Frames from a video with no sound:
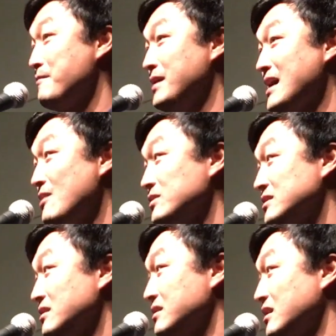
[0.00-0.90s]
But I
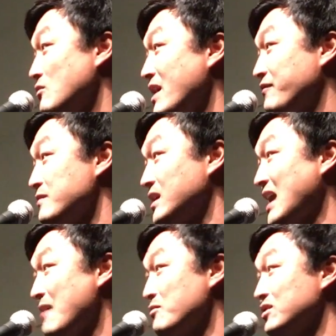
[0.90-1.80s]
was looking away from the
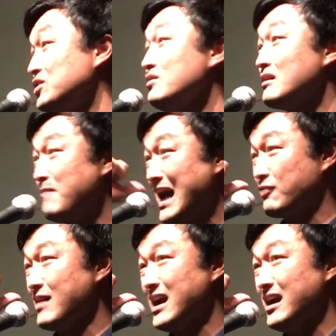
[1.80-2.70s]
camera to the
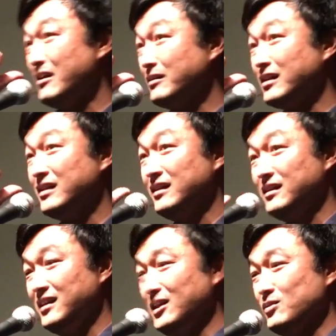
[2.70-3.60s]
background.
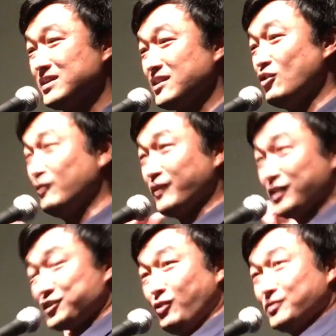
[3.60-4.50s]
It was an
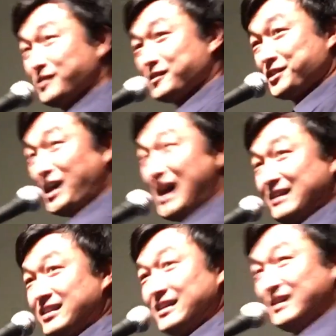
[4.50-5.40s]
over-the-shoulder
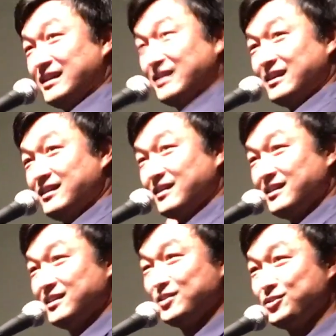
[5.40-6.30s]
shot.
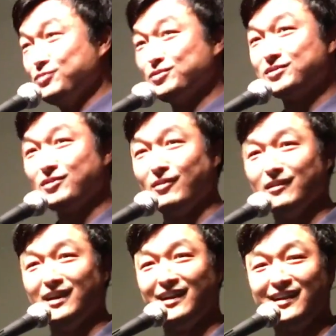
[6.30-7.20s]
True story.